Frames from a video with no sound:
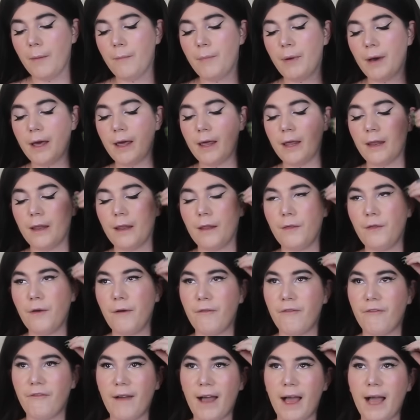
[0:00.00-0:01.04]
But the
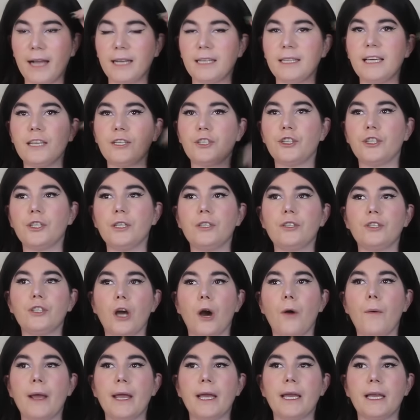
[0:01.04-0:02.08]
fact that she's
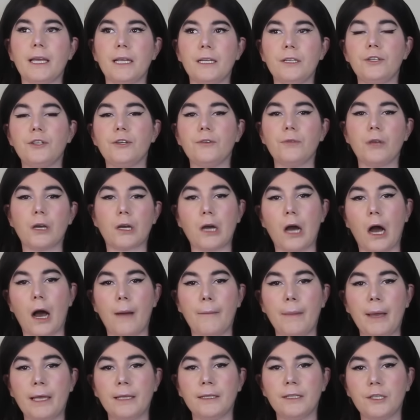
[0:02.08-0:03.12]
going into the
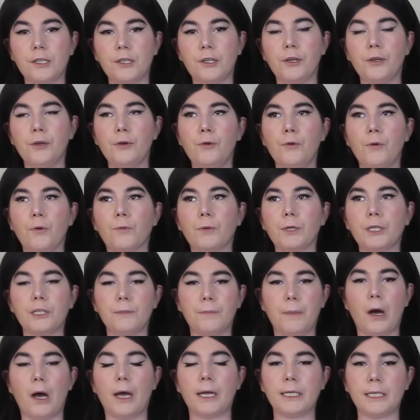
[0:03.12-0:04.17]
comments to
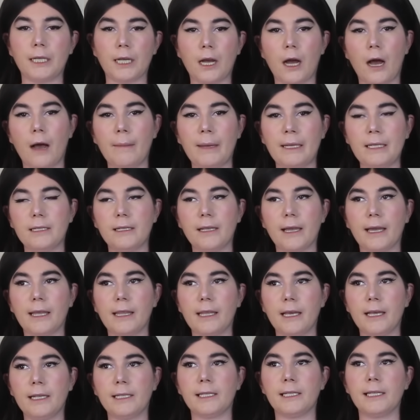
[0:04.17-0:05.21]
respond to comments like
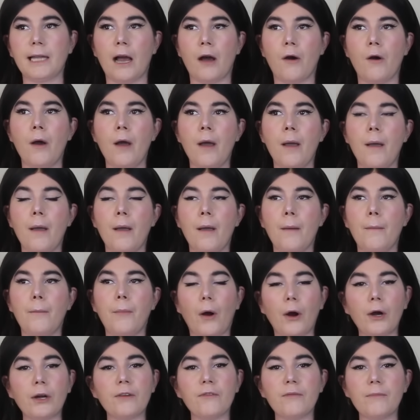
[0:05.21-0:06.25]
this, now,
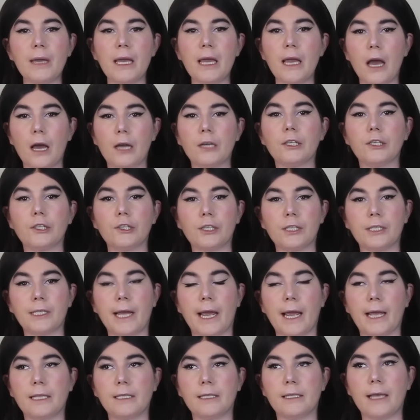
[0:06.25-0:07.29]
part of me
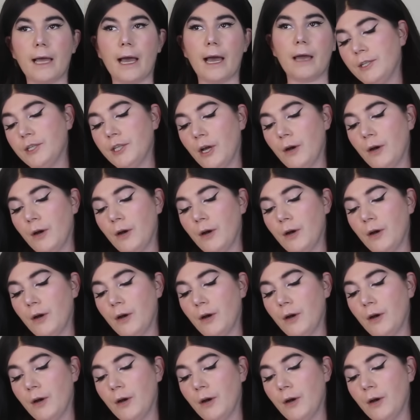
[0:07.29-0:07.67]
understands that.